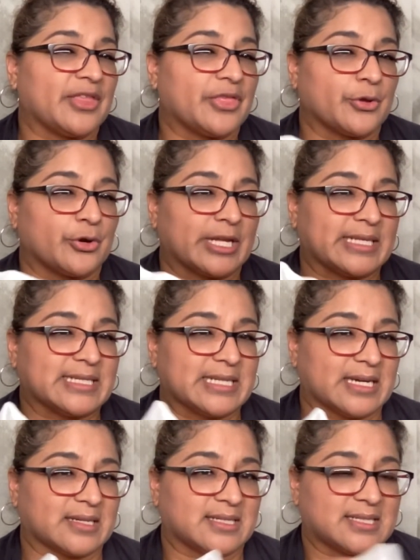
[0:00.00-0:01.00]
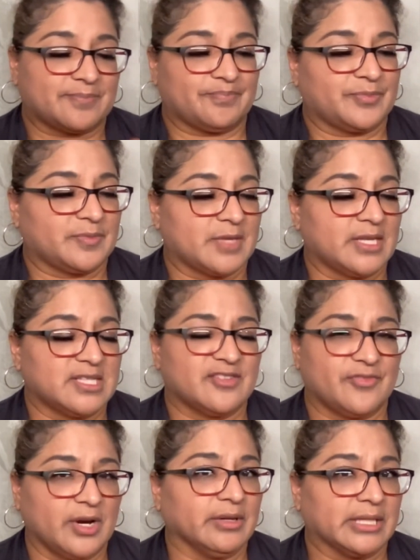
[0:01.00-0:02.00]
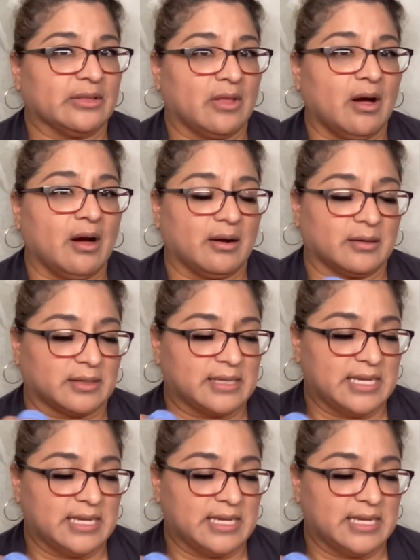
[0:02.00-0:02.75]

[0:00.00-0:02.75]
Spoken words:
36. It's fairly long.